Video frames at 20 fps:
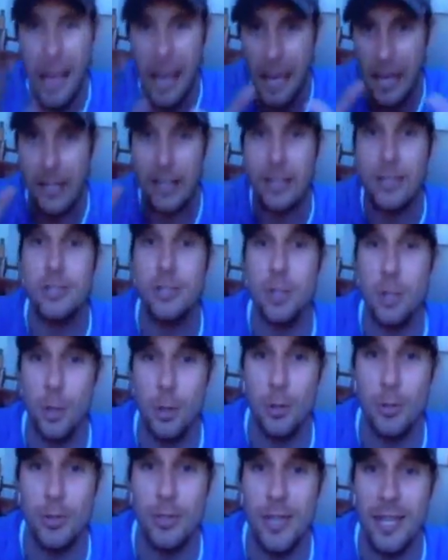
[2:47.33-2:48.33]
And
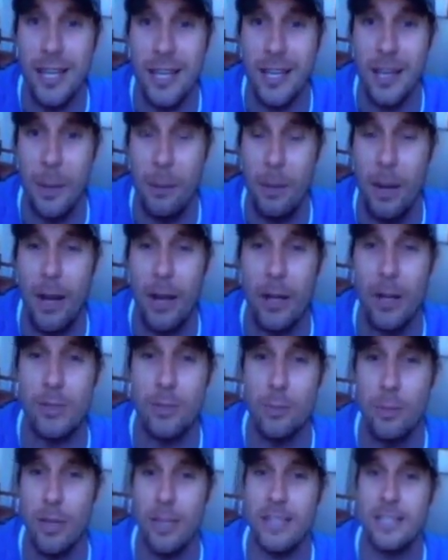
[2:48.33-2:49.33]
excuse the
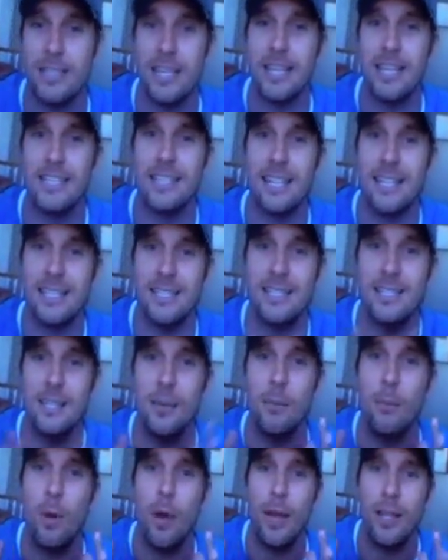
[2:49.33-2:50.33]
comparison, but it's
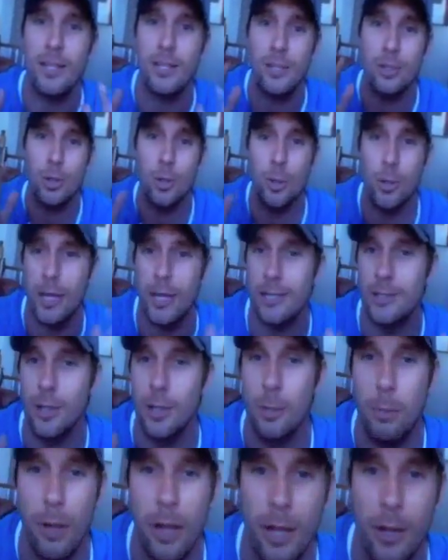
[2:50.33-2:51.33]
somewhat, it's two kids in
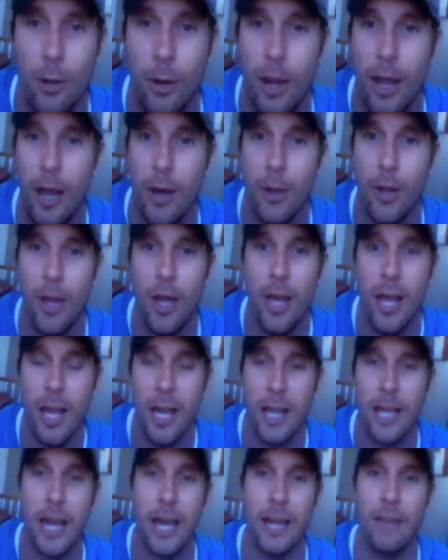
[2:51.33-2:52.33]
the playground,
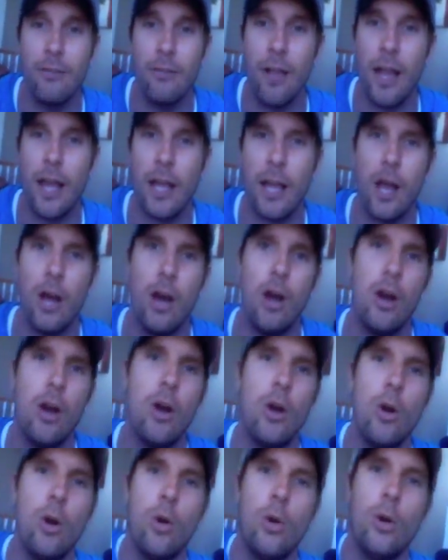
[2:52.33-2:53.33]
kind of like,
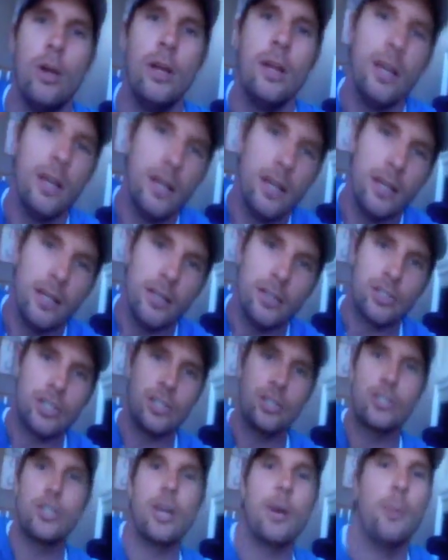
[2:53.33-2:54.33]
oh,
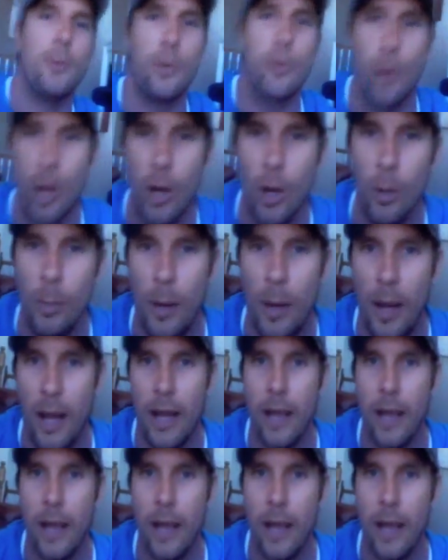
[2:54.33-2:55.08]
she's jumping rope,